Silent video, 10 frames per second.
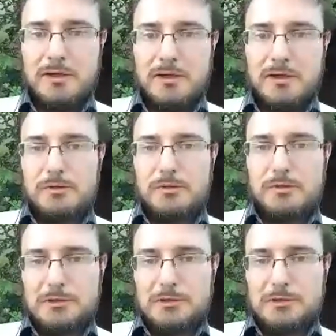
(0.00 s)
So the
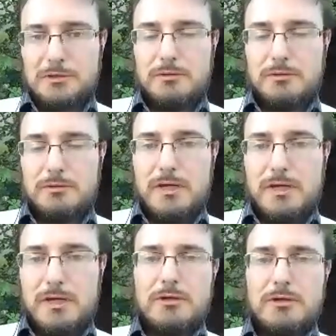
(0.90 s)
ones that uh,
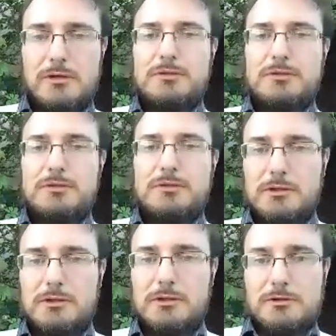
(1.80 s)
AFRICOM is mostly
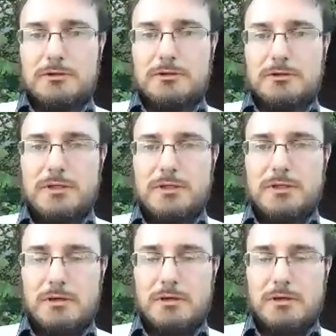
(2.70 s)
interested in
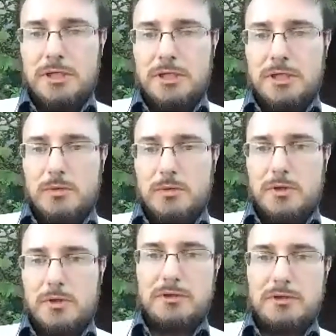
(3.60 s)
are the ones
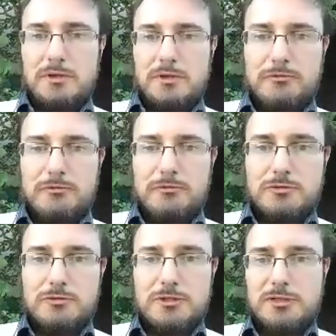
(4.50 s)
that have uh,
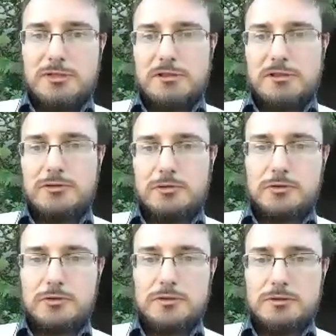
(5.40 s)
strategic
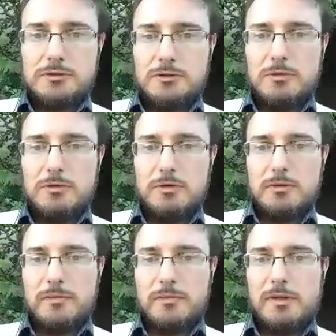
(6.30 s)
resources or
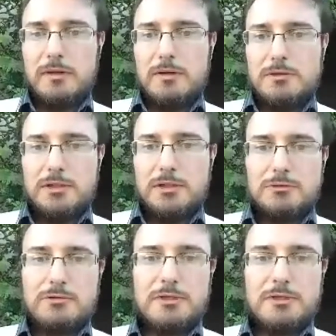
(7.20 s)
uh,
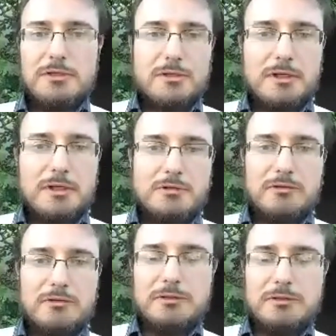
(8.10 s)
geostrategic
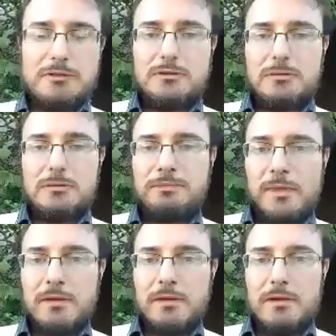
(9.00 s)
interests. So
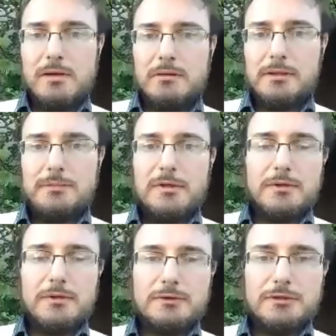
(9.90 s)
uh,
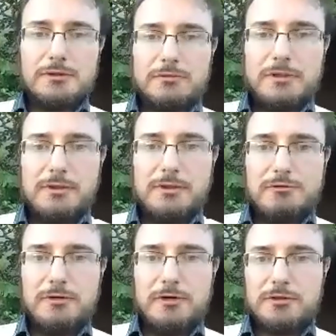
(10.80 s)
Libya was really the
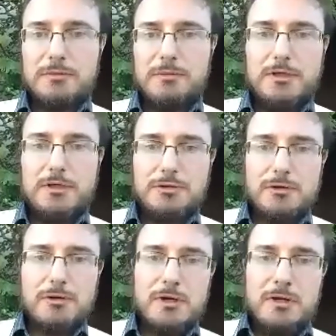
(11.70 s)
first
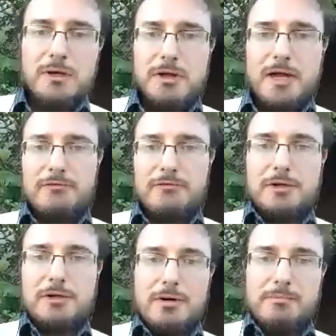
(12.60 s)
major
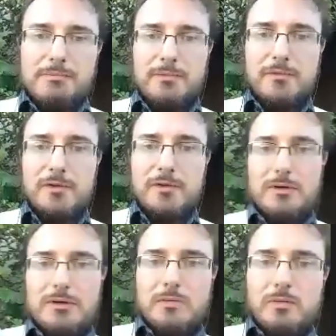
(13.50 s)
AFRICOM
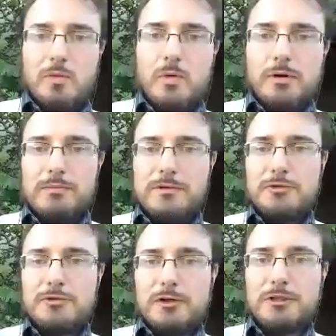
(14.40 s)
war
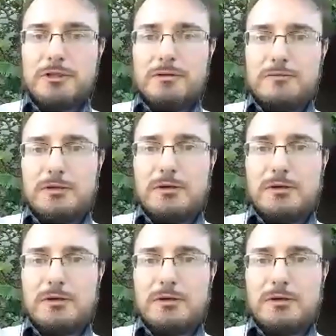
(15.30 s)
destruction of the